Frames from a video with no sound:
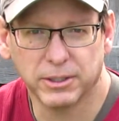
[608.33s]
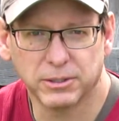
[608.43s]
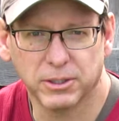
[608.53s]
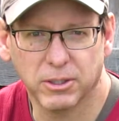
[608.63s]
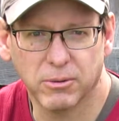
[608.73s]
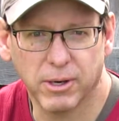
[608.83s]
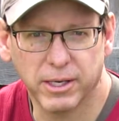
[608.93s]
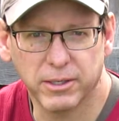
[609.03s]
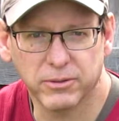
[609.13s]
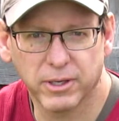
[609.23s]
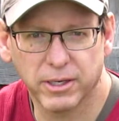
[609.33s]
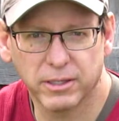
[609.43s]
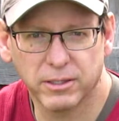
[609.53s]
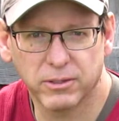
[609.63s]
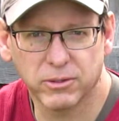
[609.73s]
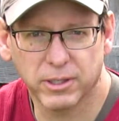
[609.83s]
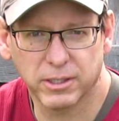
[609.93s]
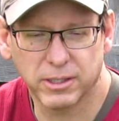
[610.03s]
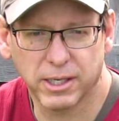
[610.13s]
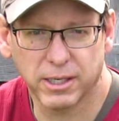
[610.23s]
So I decided to try to
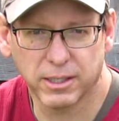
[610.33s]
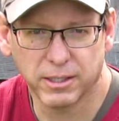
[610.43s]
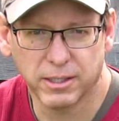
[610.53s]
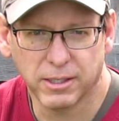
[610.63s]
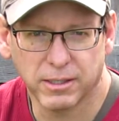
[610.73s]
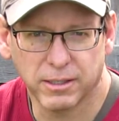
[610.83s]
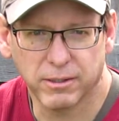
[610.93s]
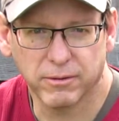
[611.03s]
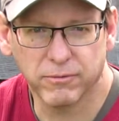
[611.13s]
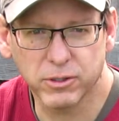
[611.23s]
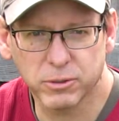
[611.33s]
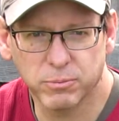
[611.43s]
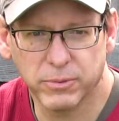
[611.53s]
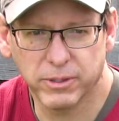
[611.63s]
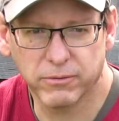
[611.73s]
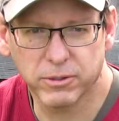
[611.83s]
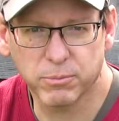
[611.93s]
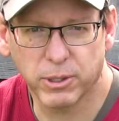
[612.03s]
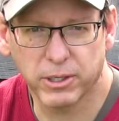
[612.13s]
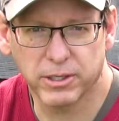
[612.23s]
take the first
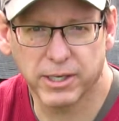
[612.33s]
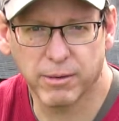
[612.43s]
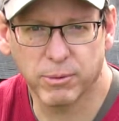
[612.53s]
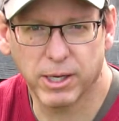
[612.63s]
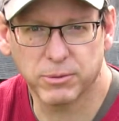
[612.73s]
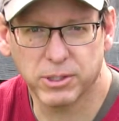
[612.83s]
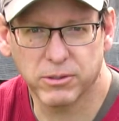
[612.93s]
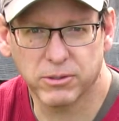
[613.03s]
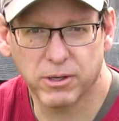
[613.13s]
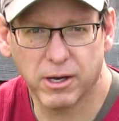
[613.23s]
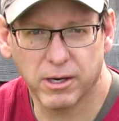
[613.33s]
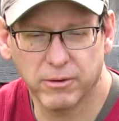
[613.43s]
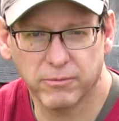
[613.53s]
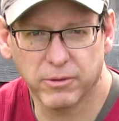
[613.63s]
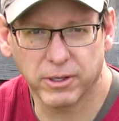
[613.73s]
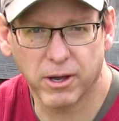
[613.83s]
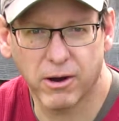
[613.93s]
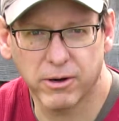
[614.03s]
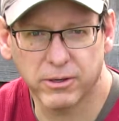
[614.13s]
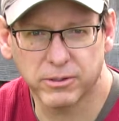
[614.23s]
part of the time lapse that you saw of the
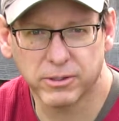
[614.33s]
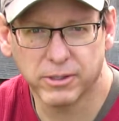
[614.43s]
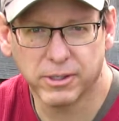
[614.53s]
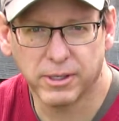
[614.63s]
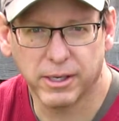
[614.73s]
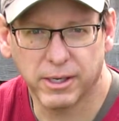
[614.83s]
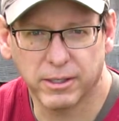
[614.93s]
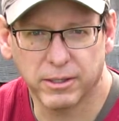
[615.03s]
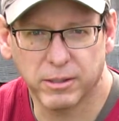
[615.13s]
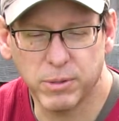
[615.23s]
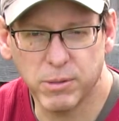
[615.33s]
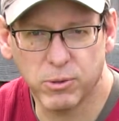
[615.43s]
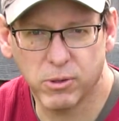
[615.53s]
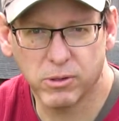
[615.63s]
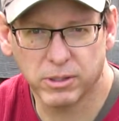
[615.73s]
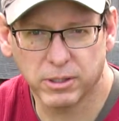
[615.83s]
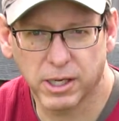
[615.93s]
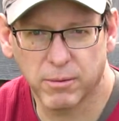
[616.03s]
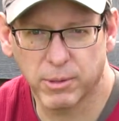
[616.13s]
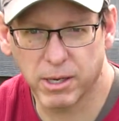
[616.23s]
cars and the people
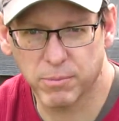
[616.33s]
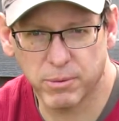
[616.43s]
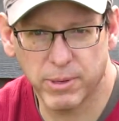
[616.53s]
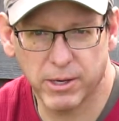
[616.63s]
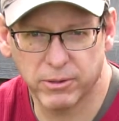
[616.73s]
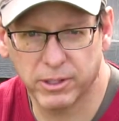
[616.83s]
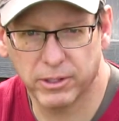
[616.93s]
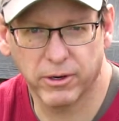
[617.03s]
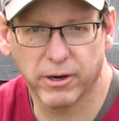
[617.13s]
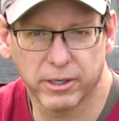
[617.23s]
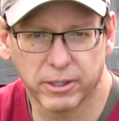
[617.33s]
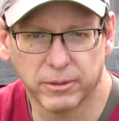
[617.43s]
coming up the mountain in the dark.